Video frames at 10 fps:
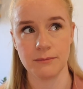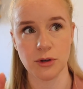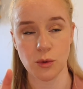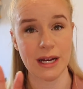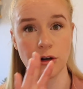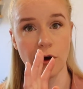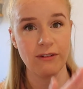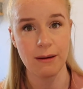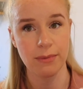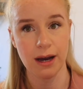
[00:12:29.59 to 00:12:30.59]
between
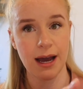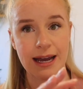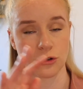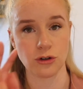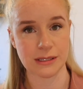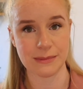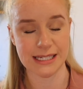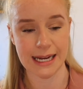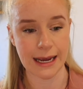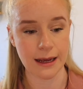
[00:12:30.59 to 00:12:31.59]
November and Christmas
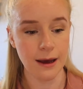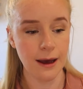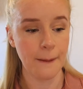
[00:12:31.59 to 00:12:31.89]
Day,